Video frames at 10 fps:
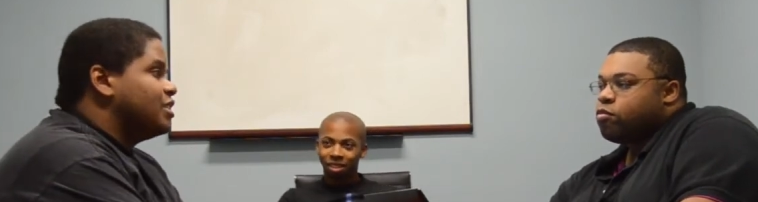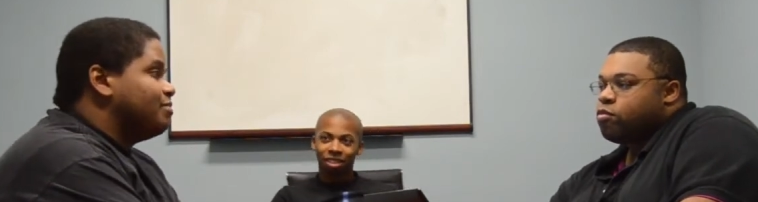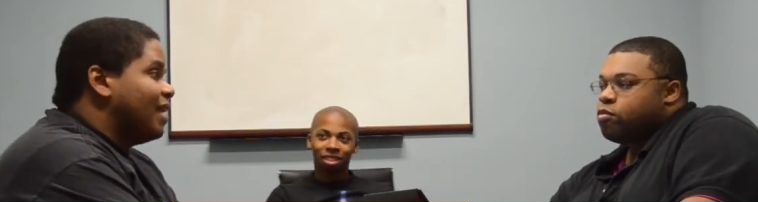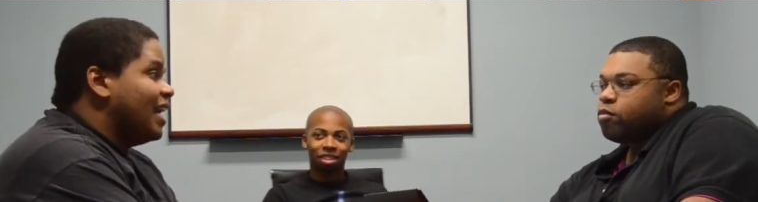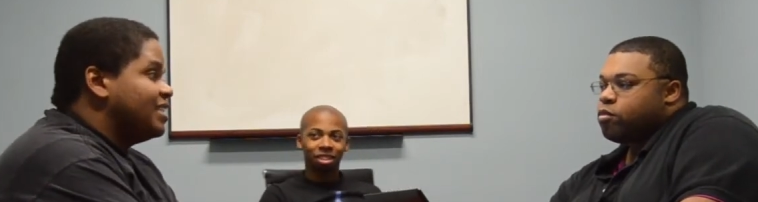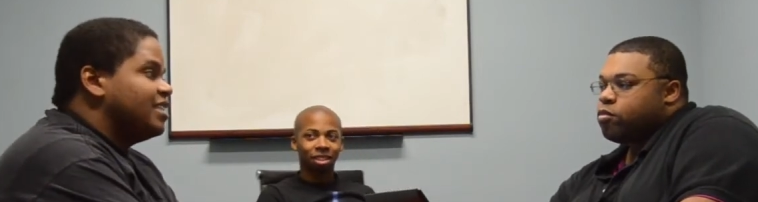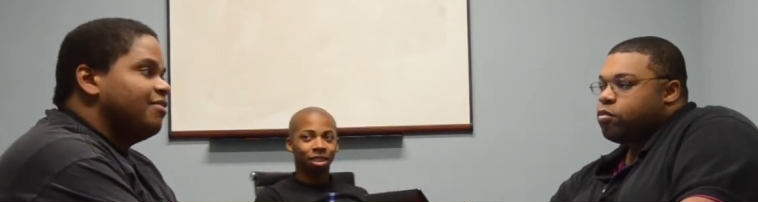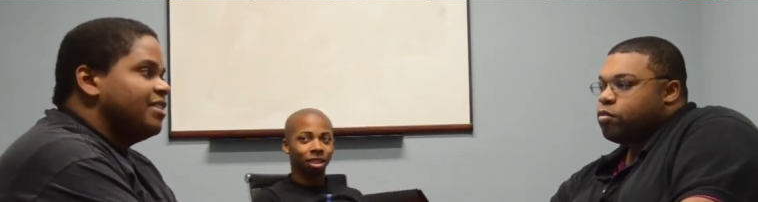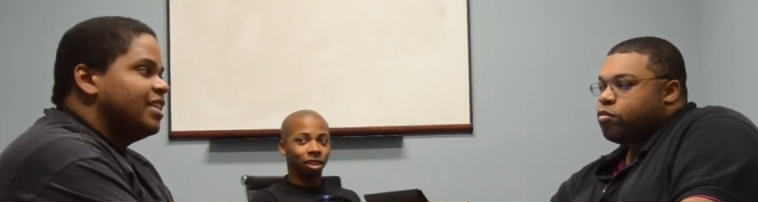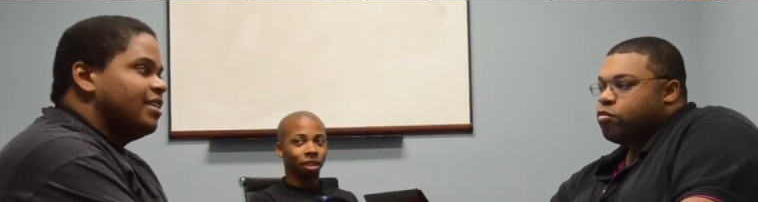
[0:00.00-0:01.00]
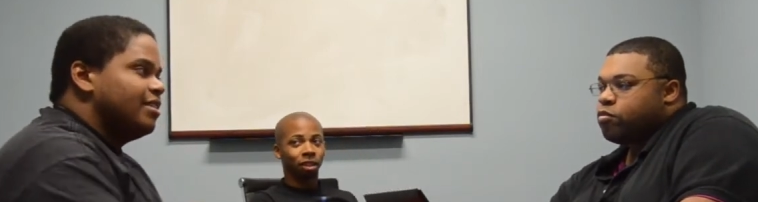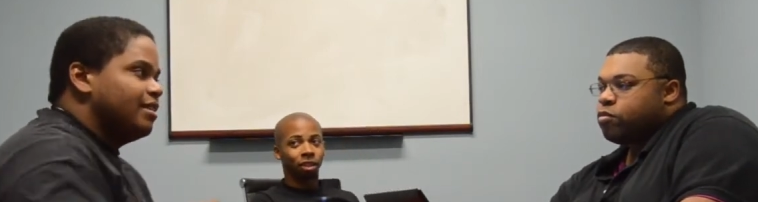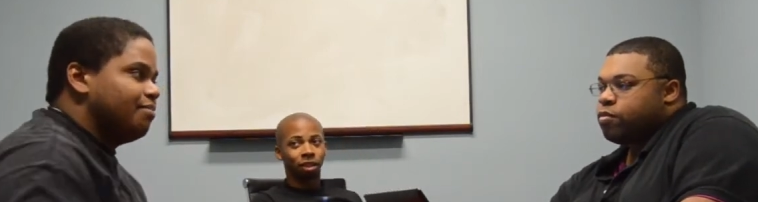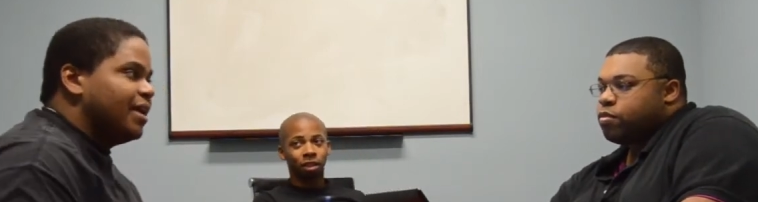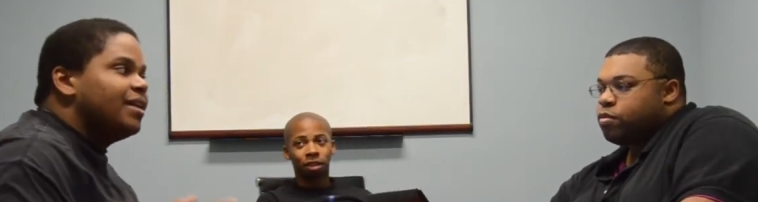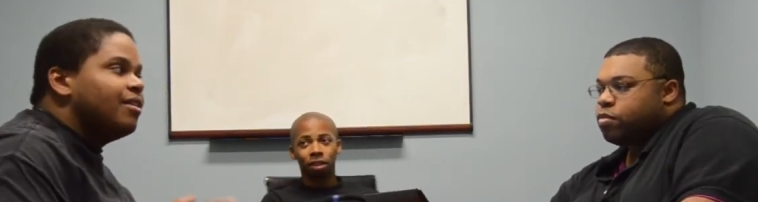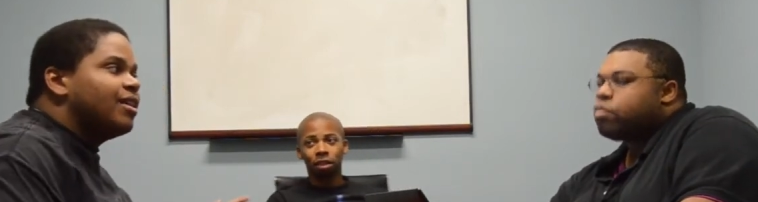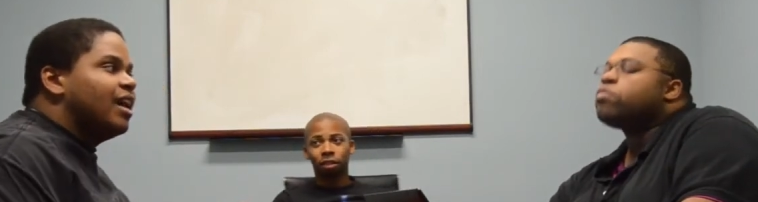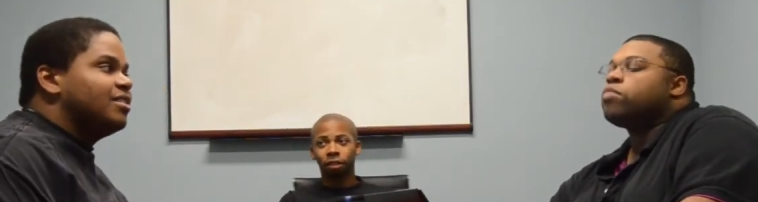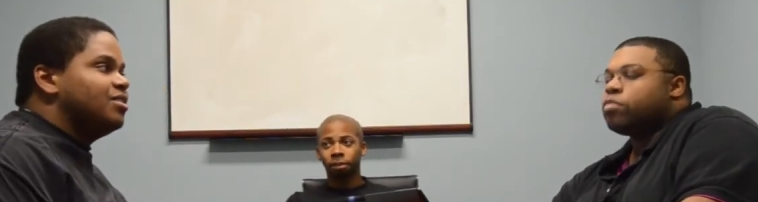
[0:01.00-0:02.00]
Speaker 1: by itself, it didn't depend on
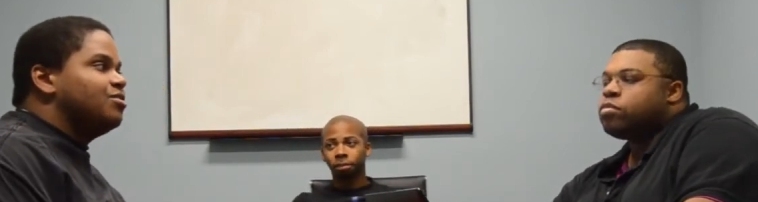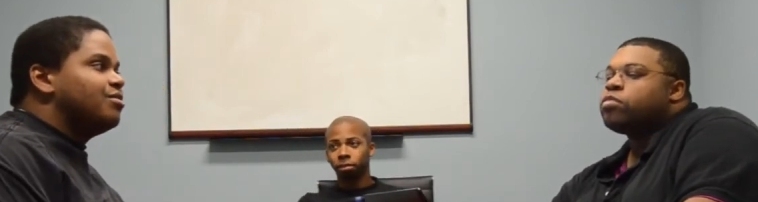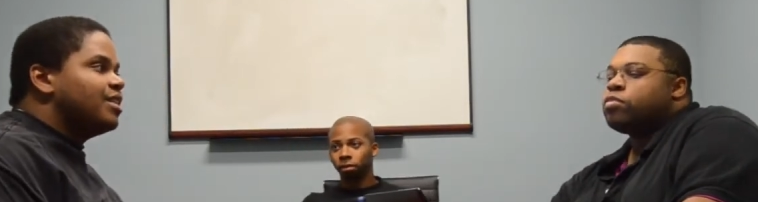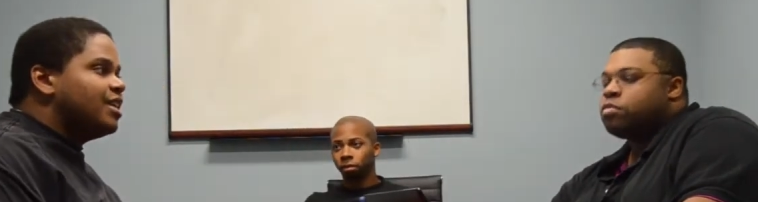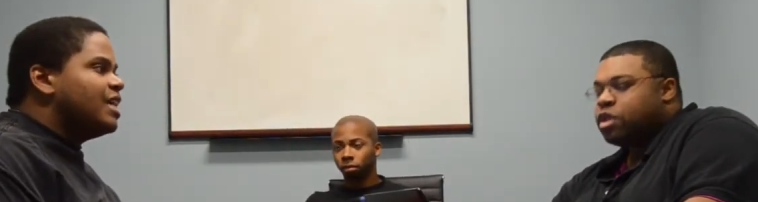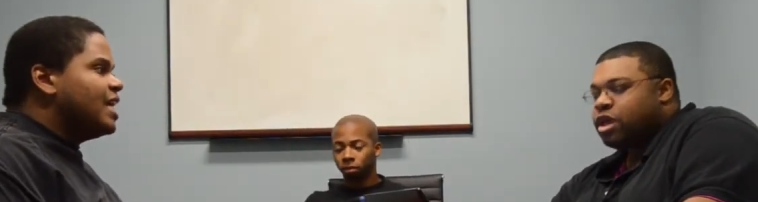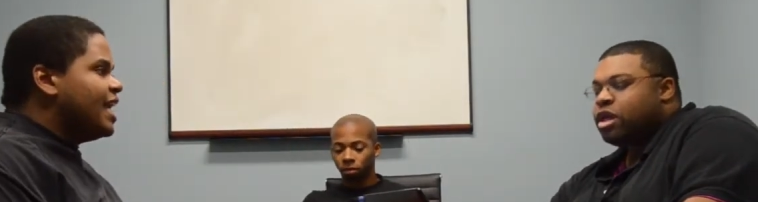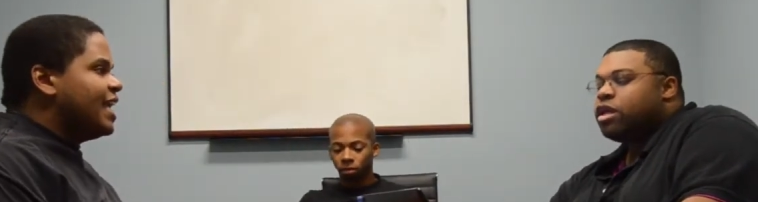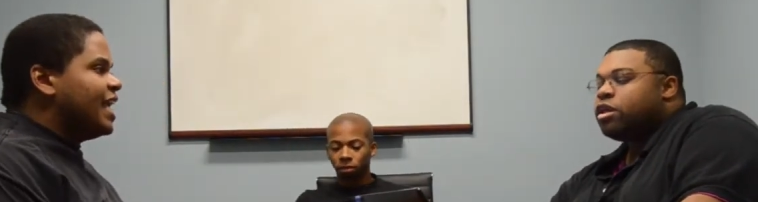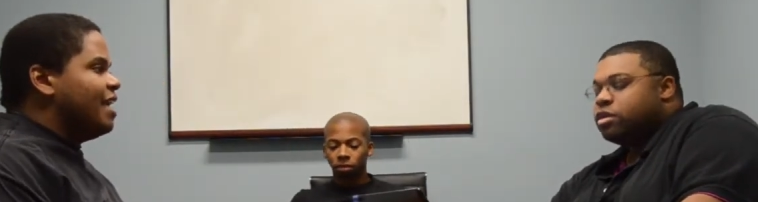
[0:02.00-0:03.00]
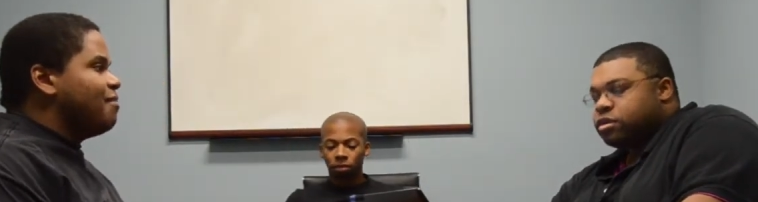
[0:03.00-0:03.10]
continuity, it came